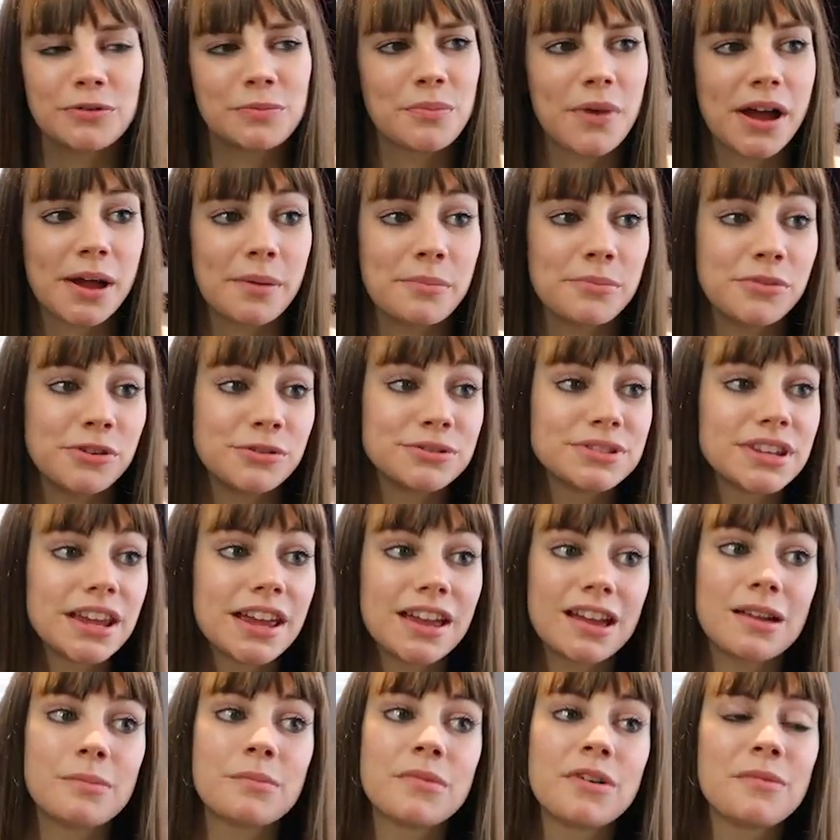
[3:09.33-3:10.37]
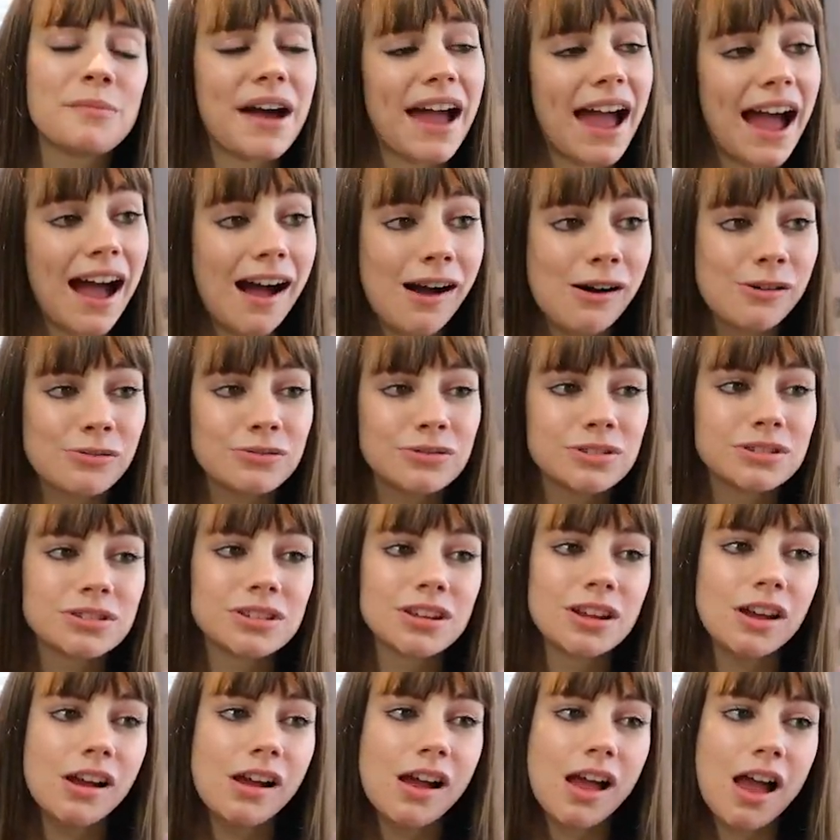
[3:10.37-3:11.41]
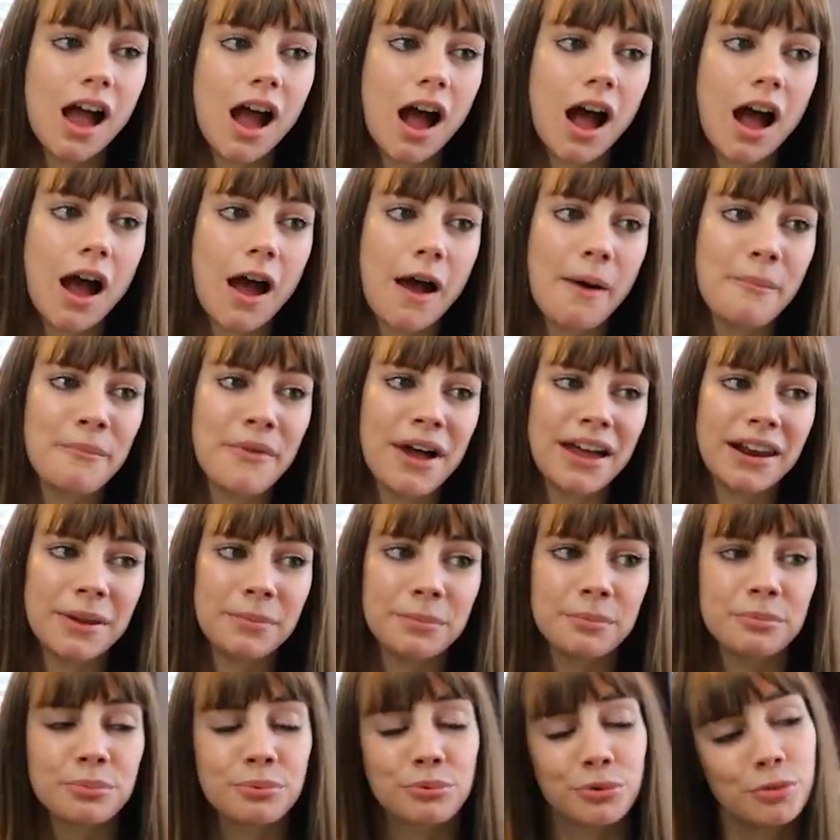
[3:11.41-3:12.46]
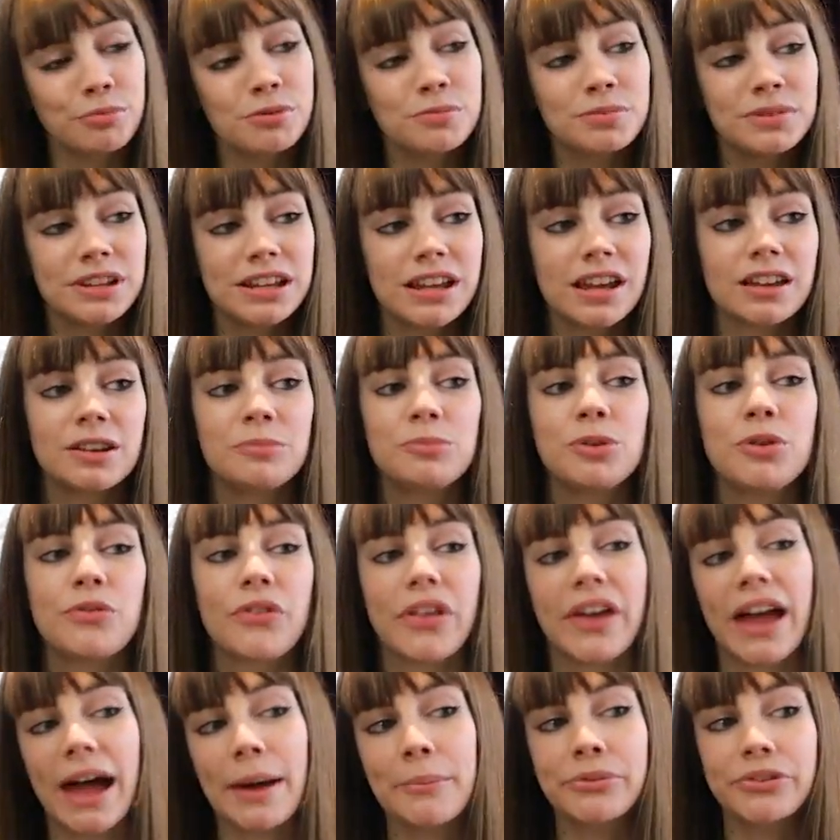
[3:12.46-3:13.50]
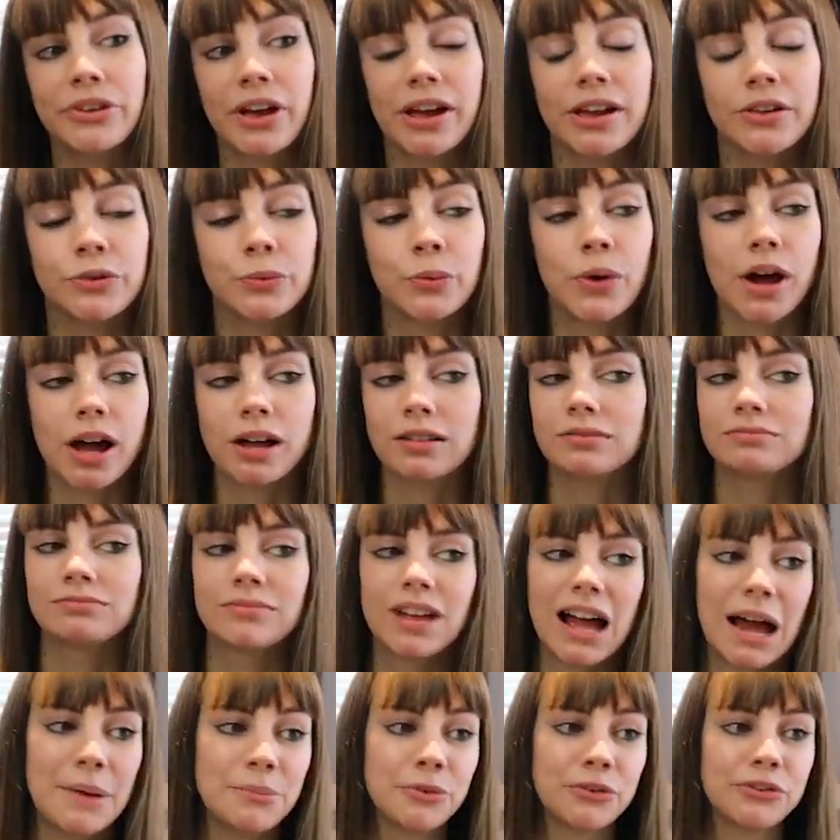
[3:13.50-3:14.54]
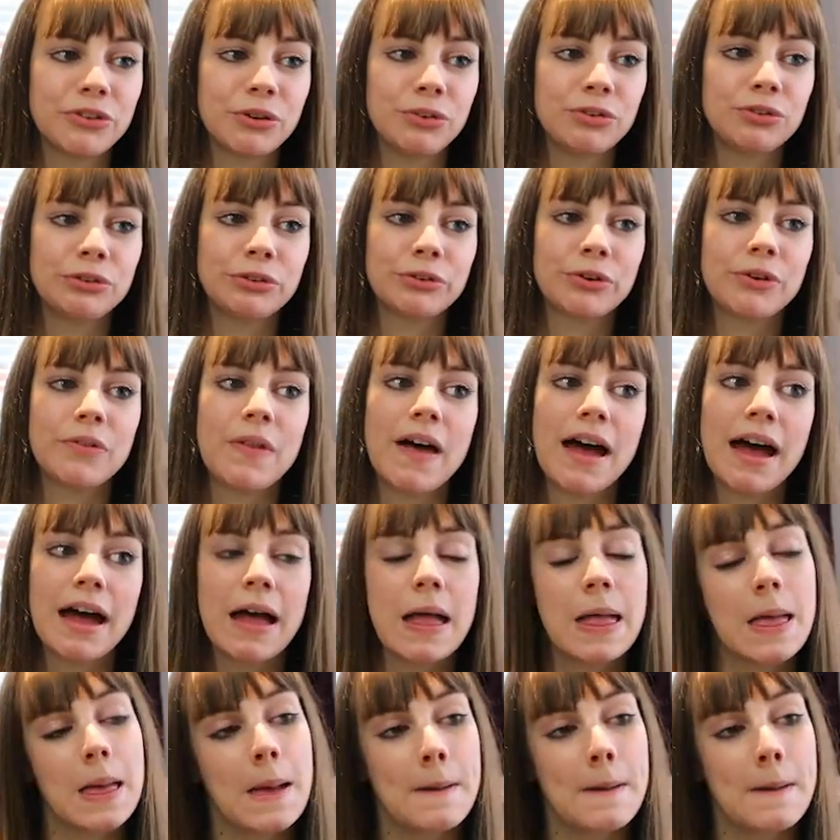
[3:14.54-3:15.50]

my museum and my house um, and I'm probably going to move the campsite as well. I'm not so sure on that.